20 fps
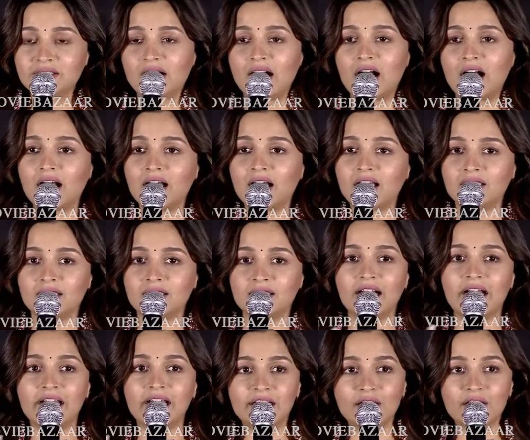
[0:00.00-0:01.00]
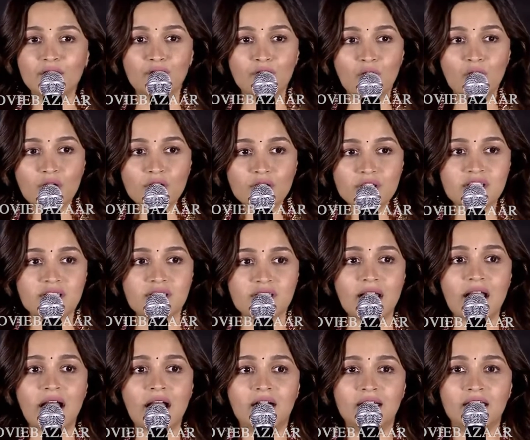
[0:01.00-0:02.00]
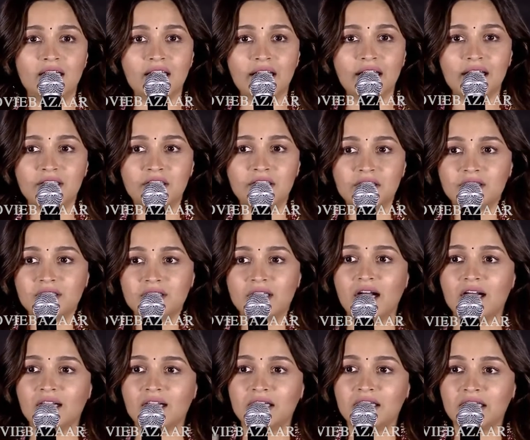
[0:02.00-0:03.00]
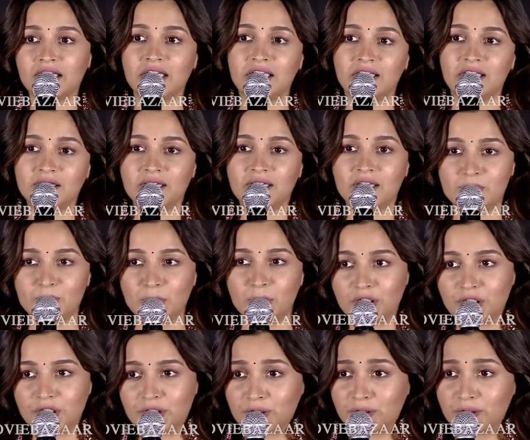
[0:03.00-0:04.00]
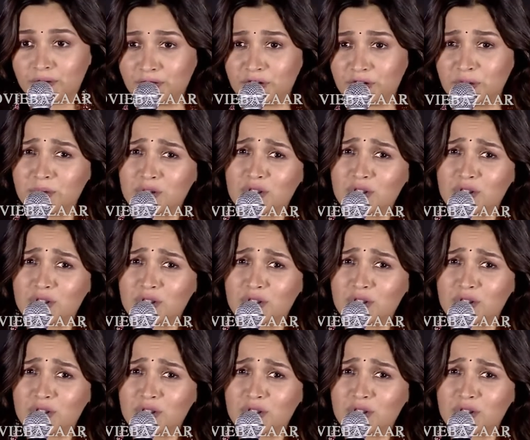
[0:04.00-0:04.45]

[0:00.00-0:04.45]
our guiding force, our director, our creator has put into the film.